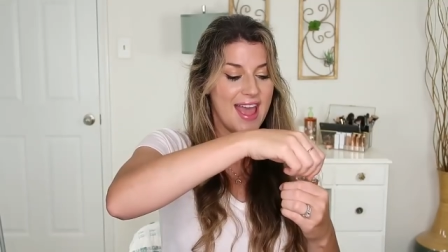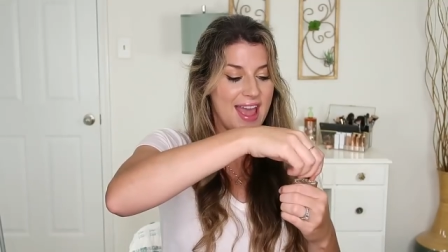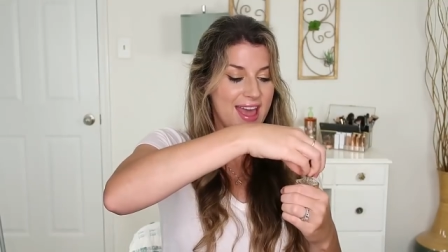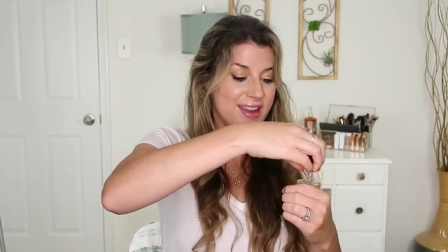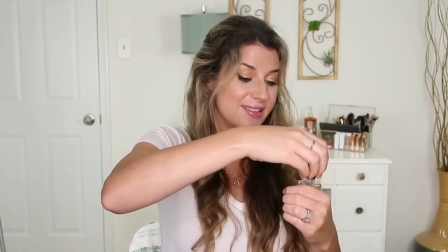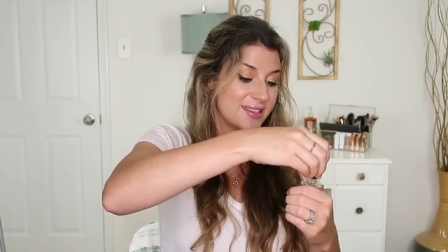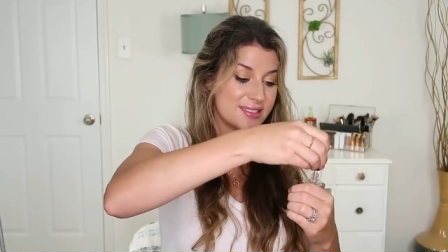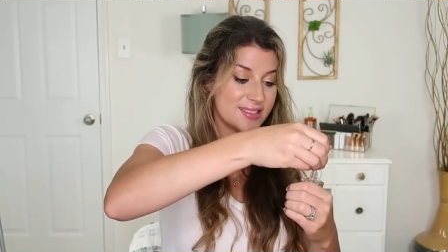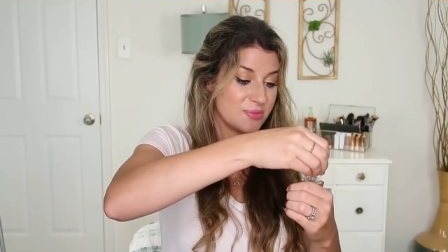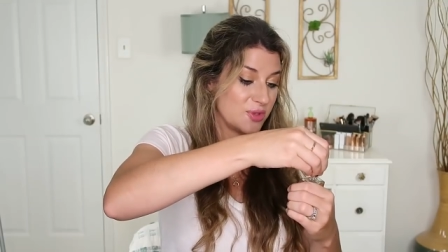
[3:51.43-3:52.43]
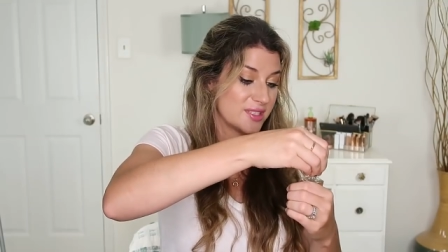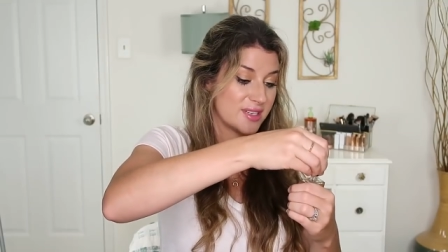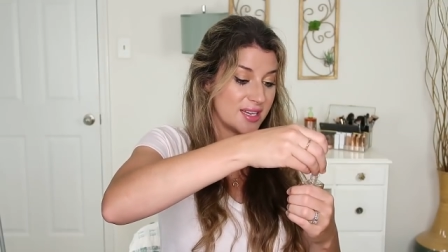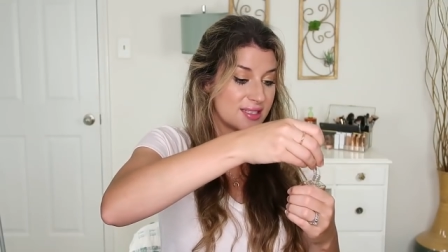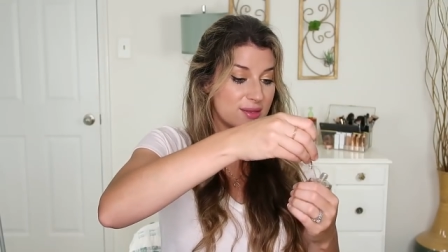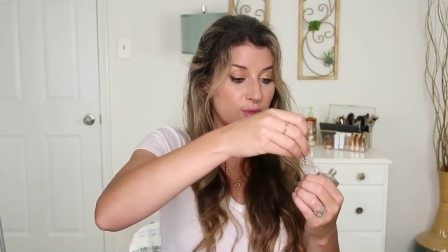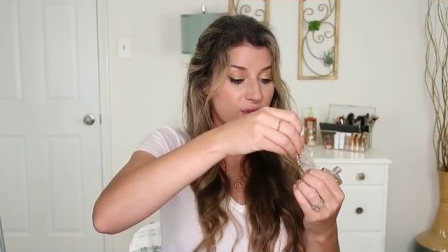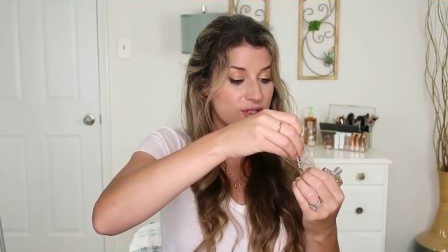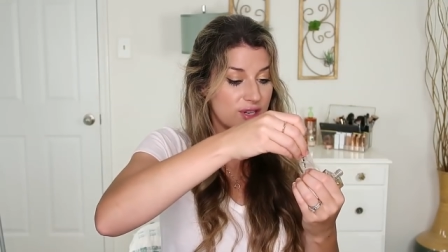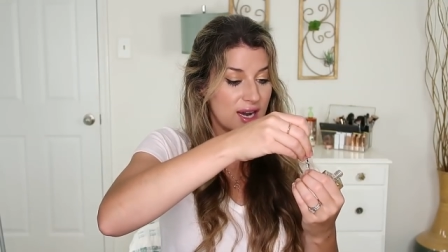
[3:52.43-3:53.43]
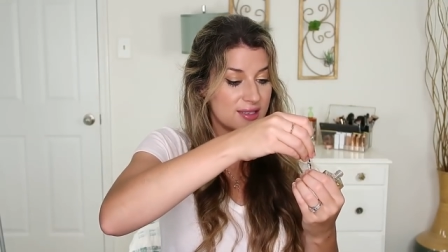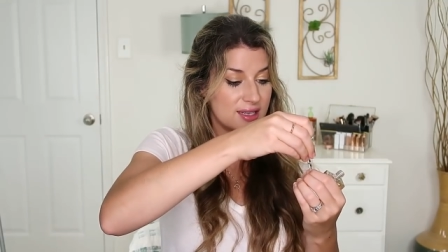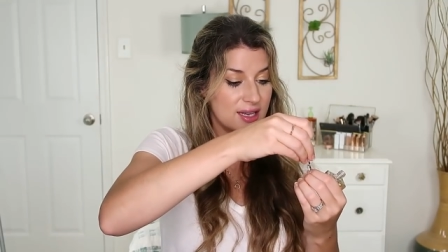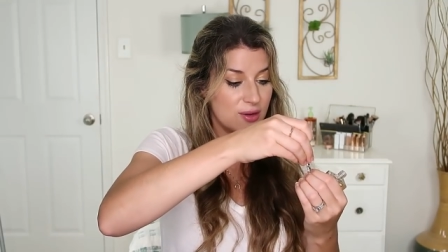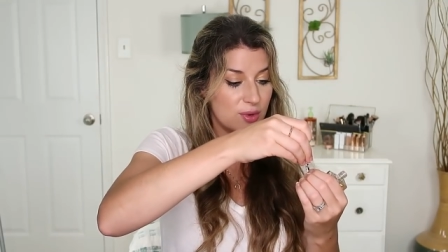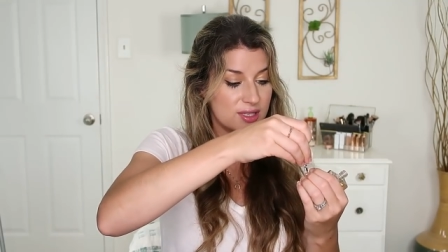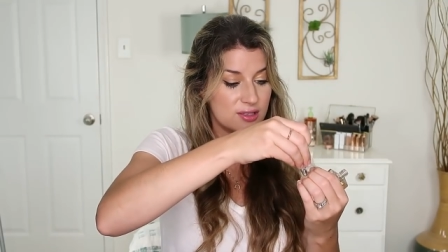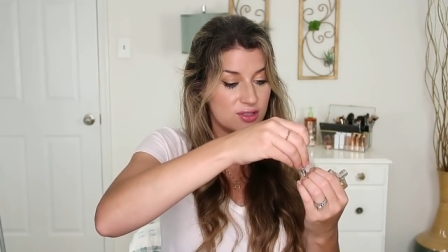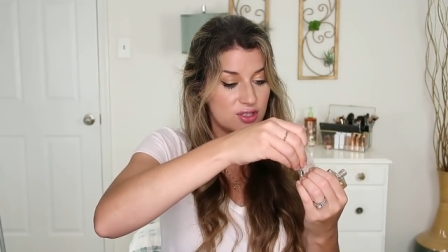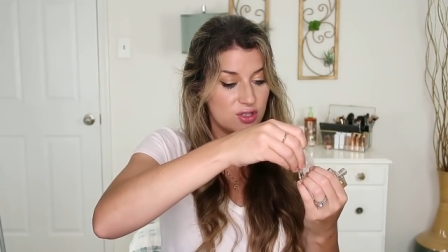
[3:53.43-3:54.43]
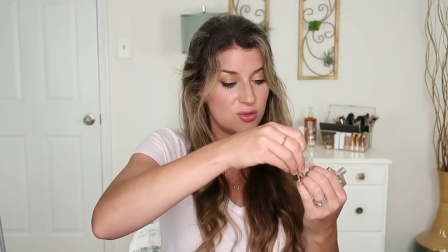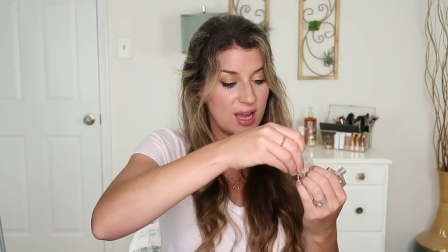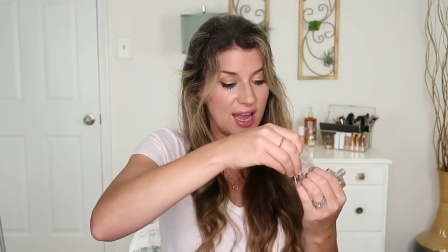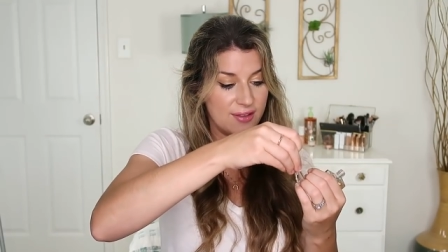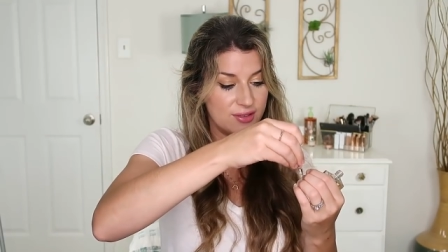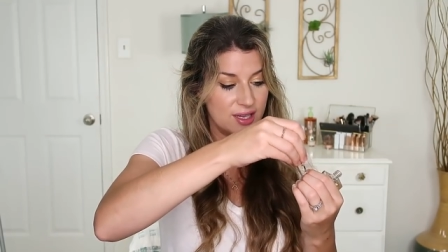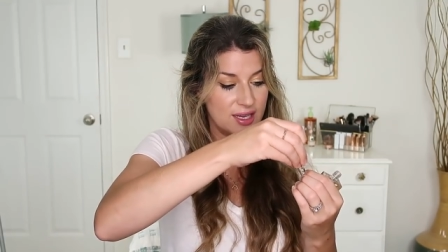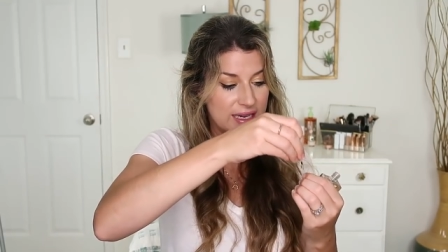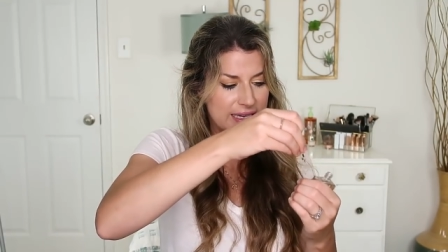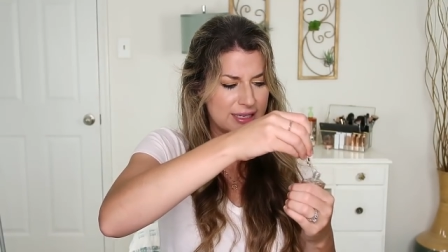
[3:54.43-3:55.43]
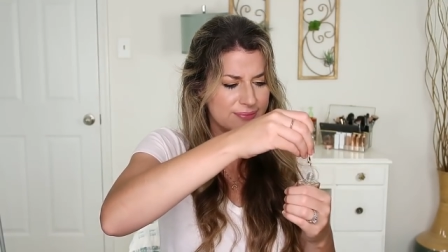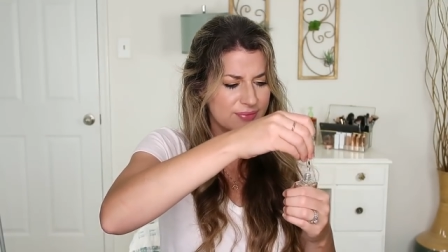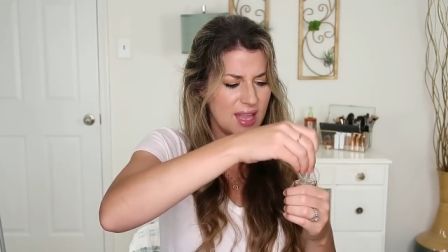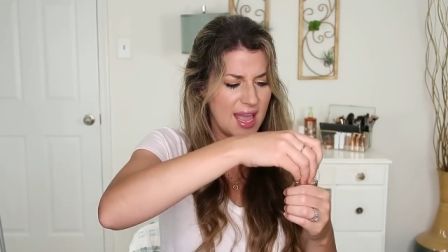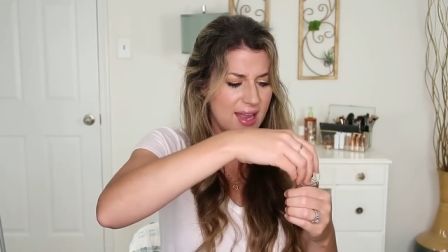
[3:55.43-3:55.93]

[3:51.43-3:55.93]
and this was nice and moisturizing it wasn't too heavy um,